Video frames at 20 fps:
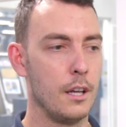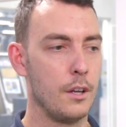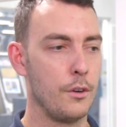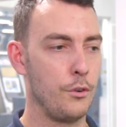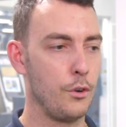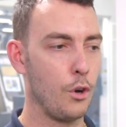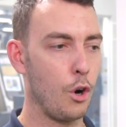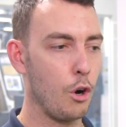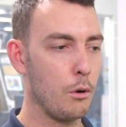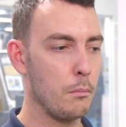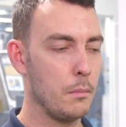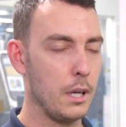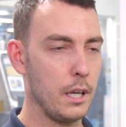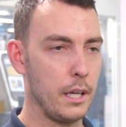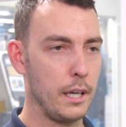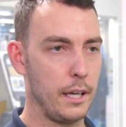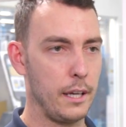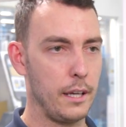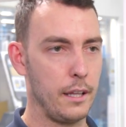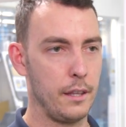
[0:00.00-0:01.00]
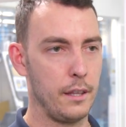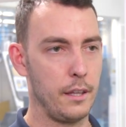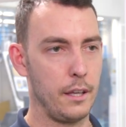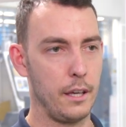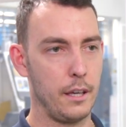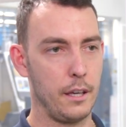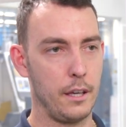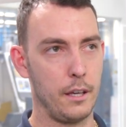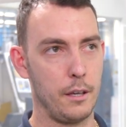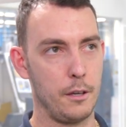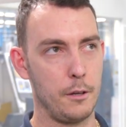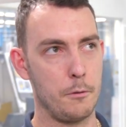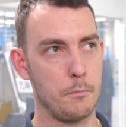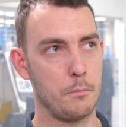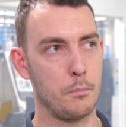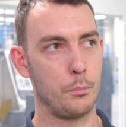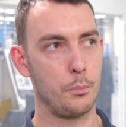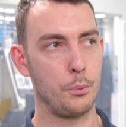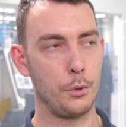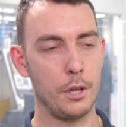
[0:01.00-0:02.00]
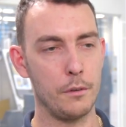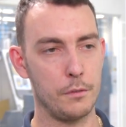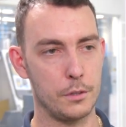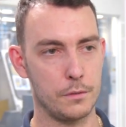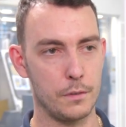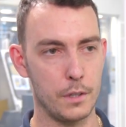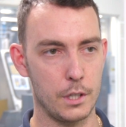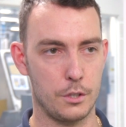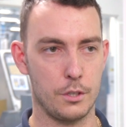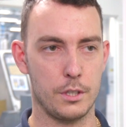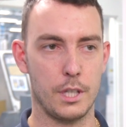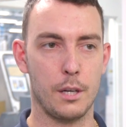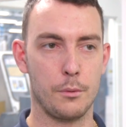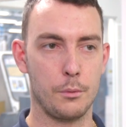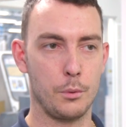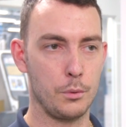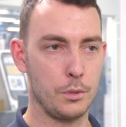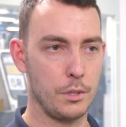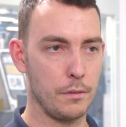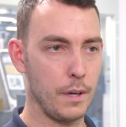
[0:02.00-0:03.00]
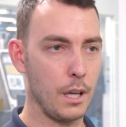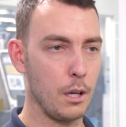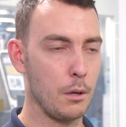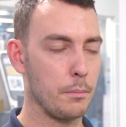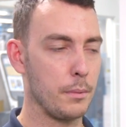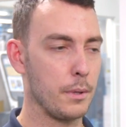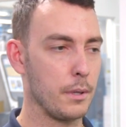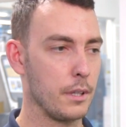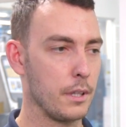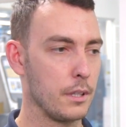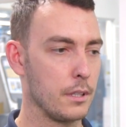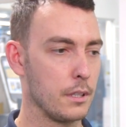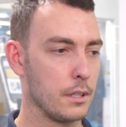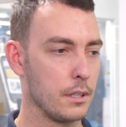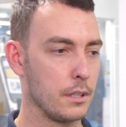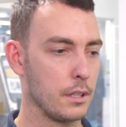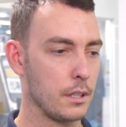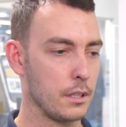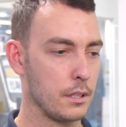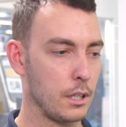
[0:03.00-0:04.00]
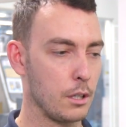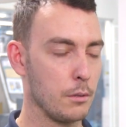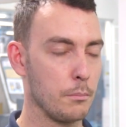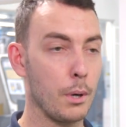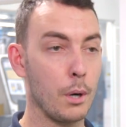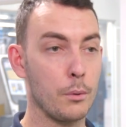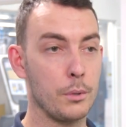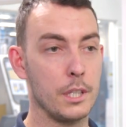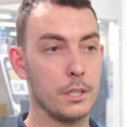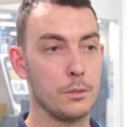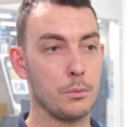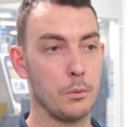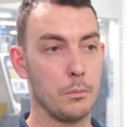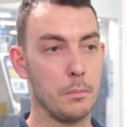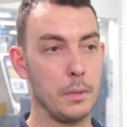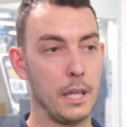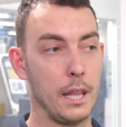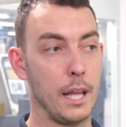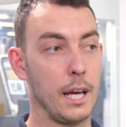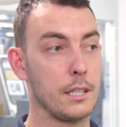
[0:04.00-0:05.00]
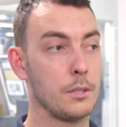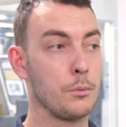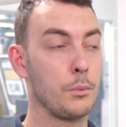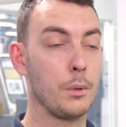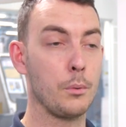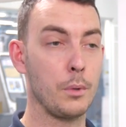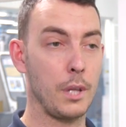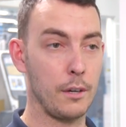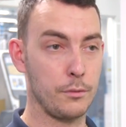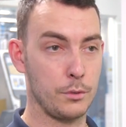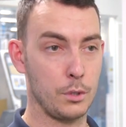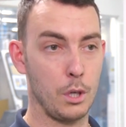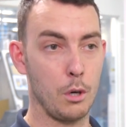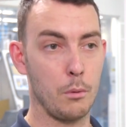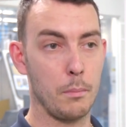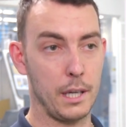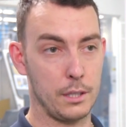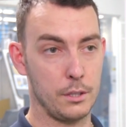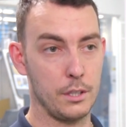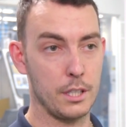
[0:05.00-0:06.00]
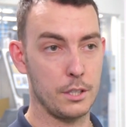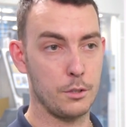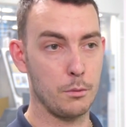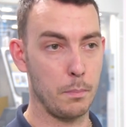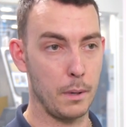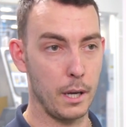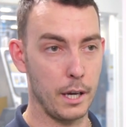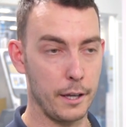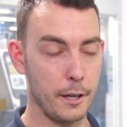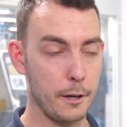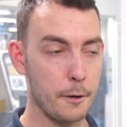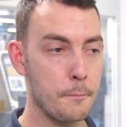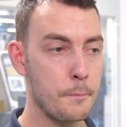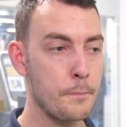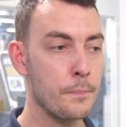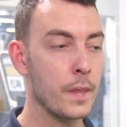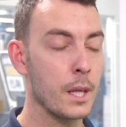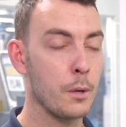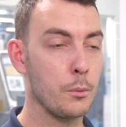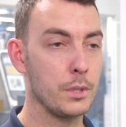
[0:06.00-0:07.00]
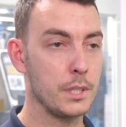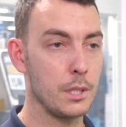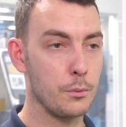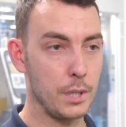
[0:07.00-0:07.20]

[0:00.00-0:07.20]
Normally, in the previous versions, how we would develop the components would be that we would have to go back to the supplier with the